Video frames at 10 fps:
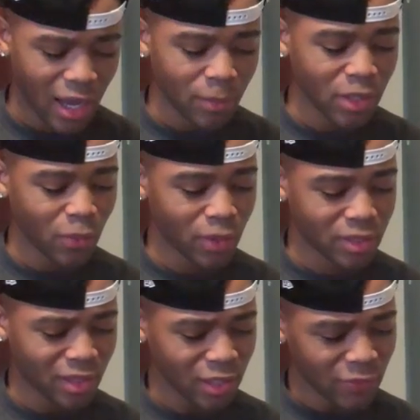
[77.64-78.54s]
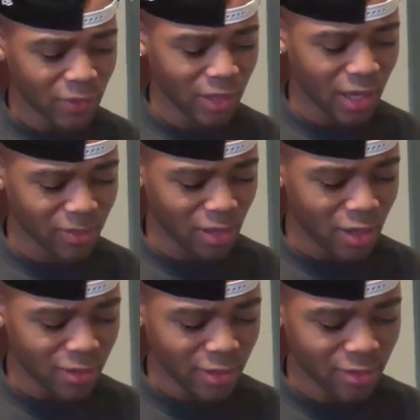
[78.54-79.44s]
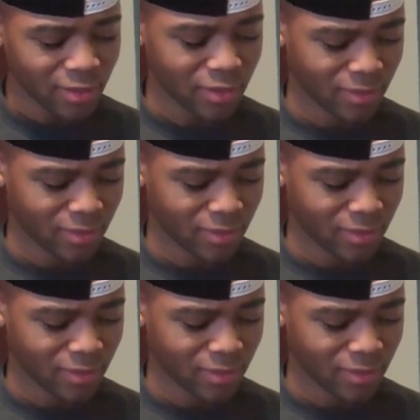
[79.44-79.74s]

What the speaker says: How many Wiz Khalifa accounts are there?